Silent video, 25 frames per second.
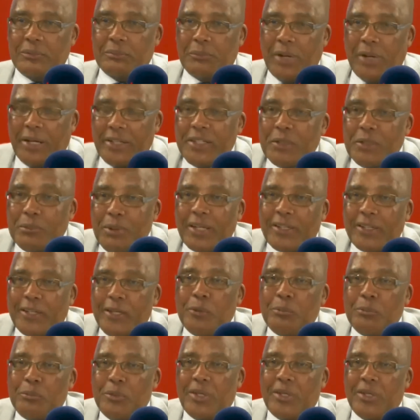Madiba
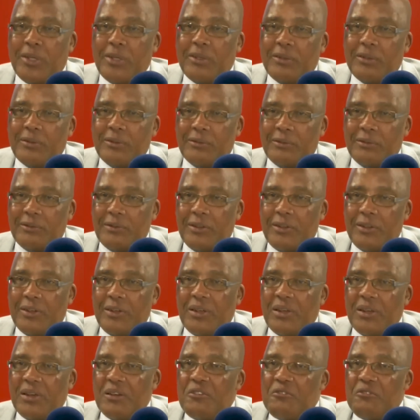came in,
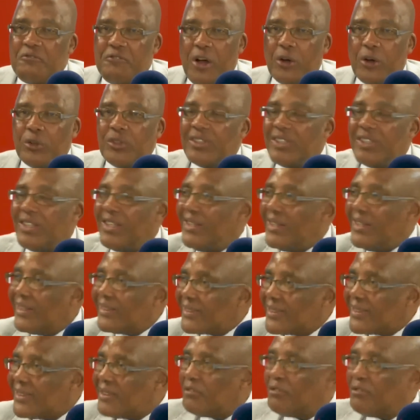found
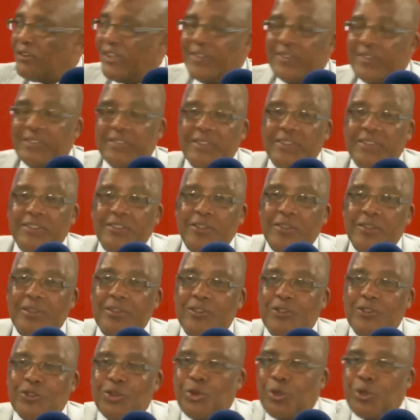electric fences,
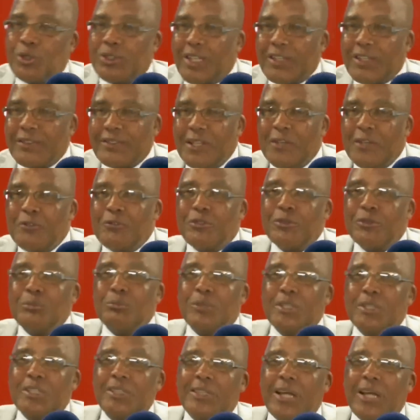soldiers every
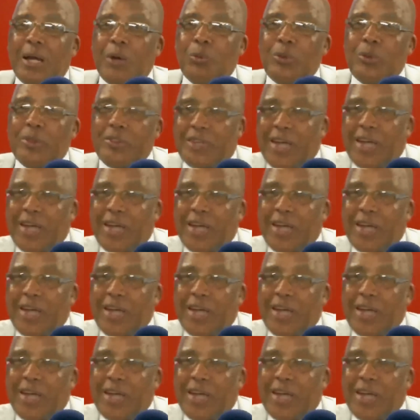meter with